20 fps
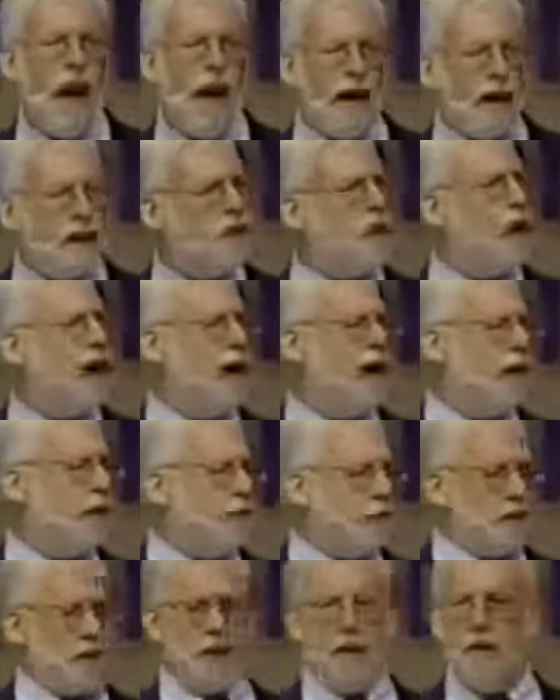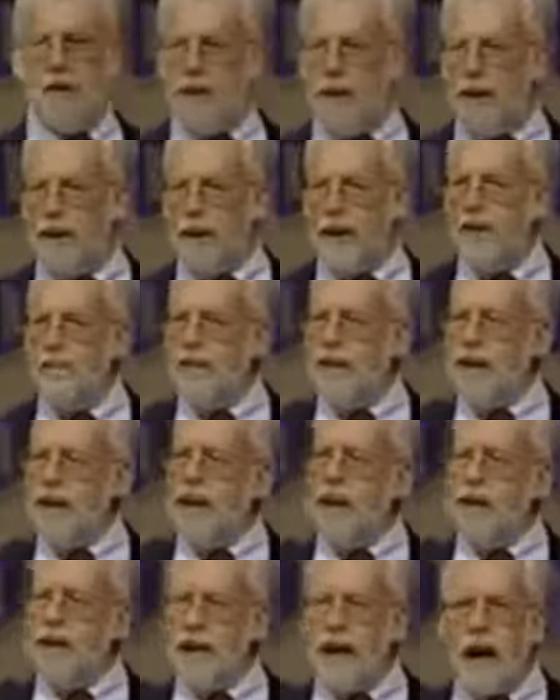I thought it was a good thing
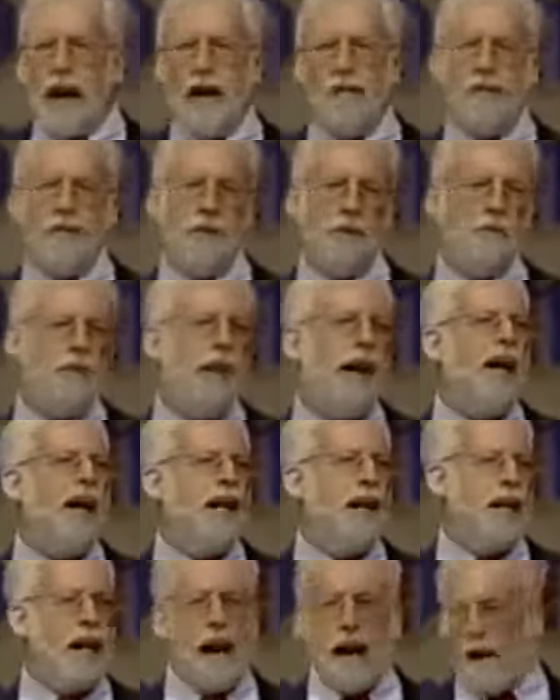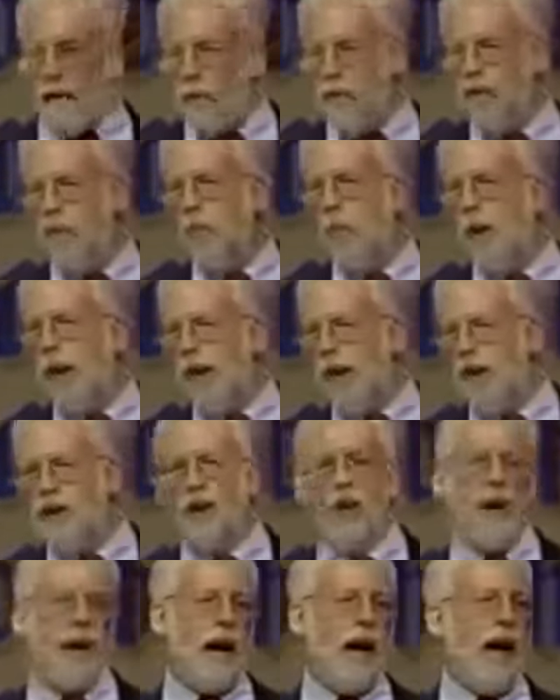because I was a pagan, I was a
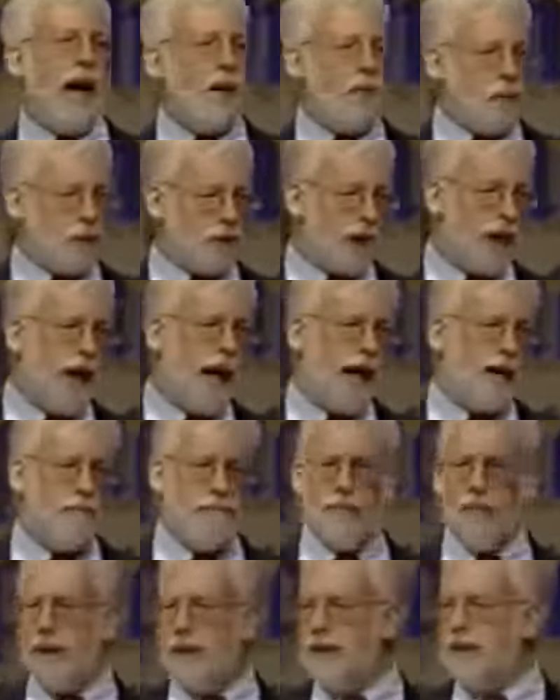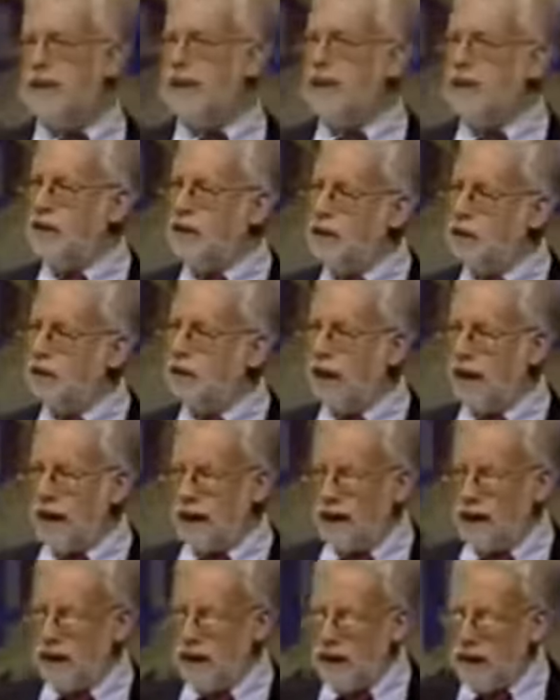witch, I was a high priest and a
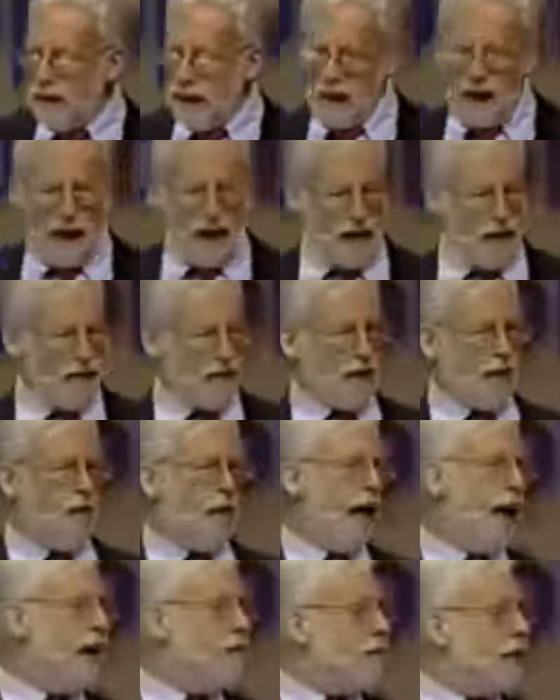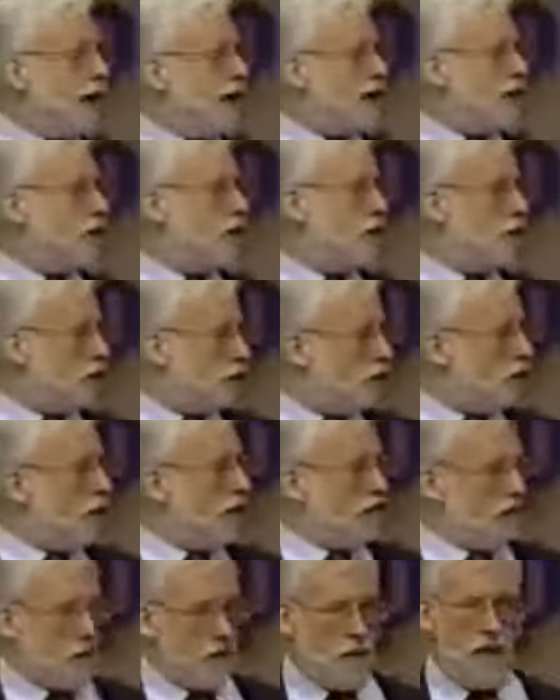druid. And the Grand Master
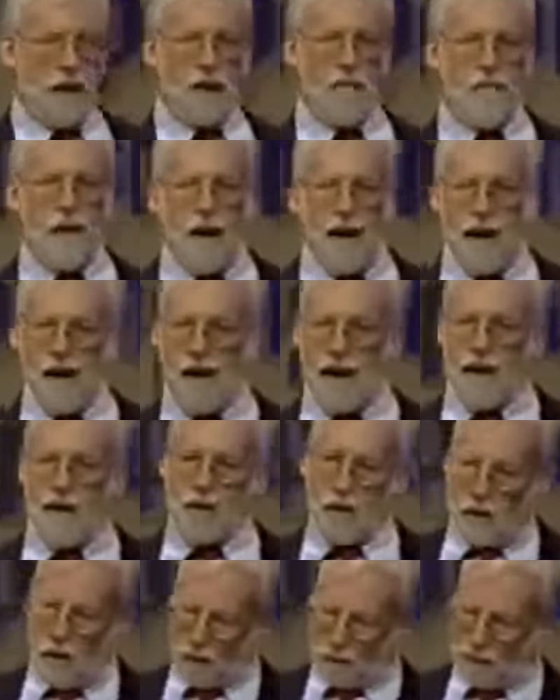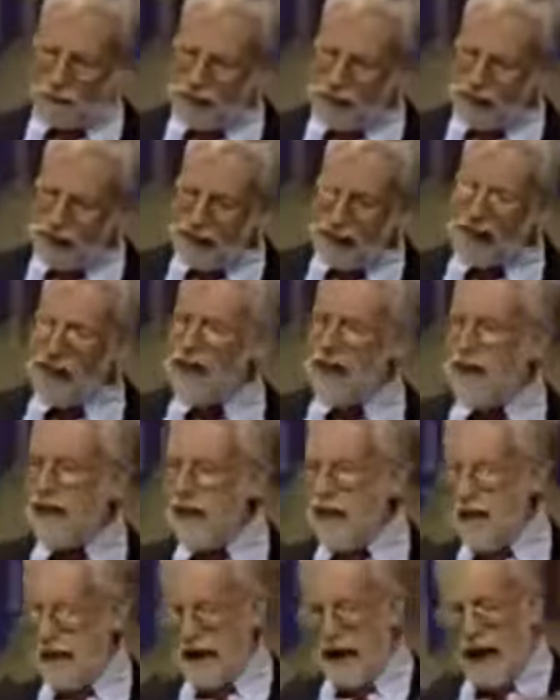Druid of North America told me
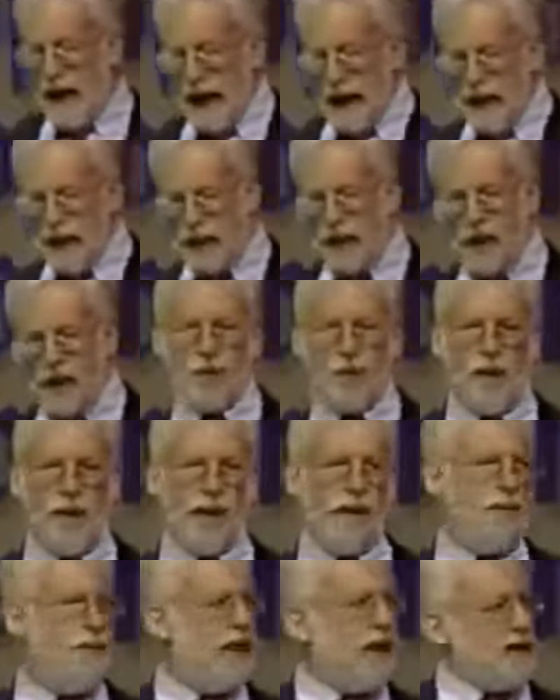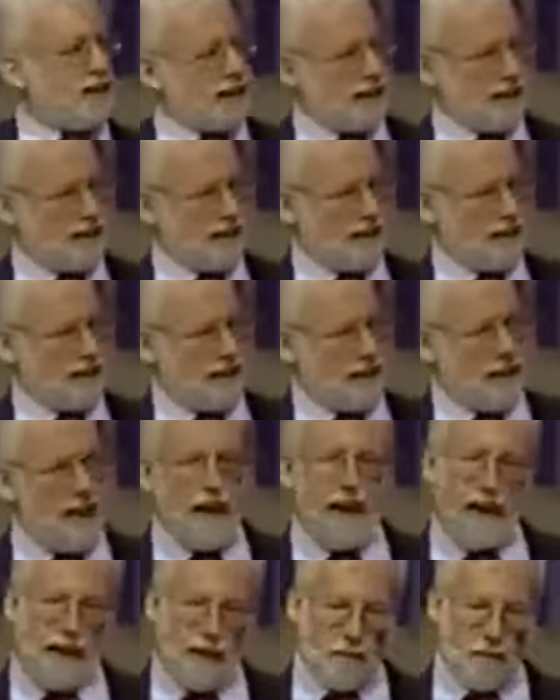that I should join the Masons.
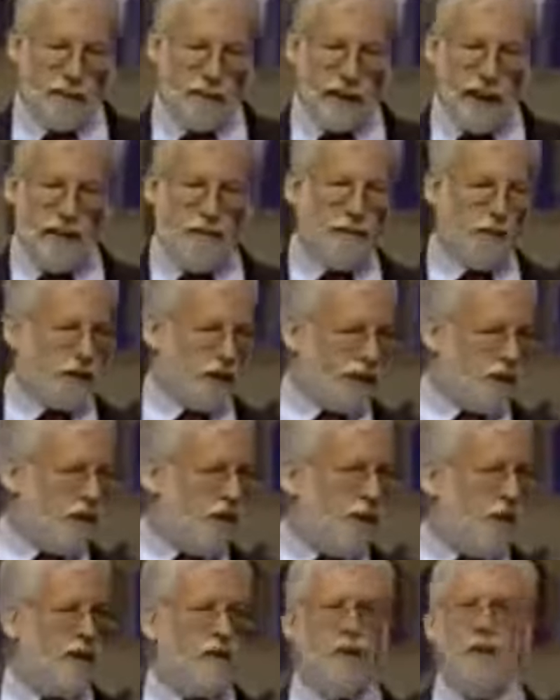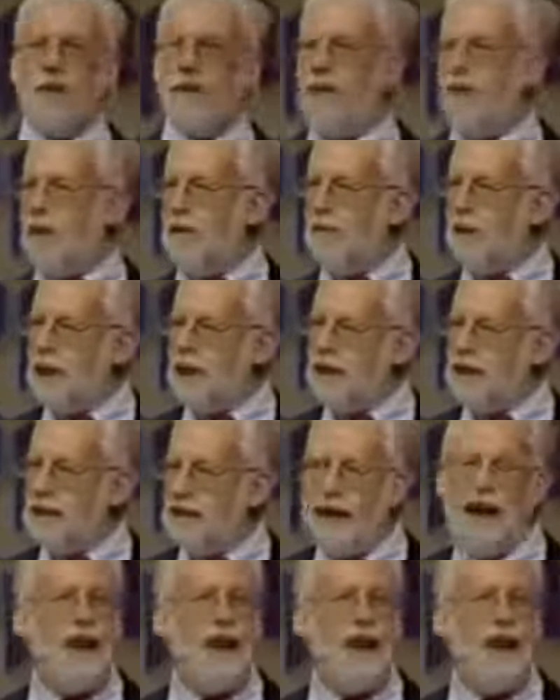He himself was a 33rd degree Mason.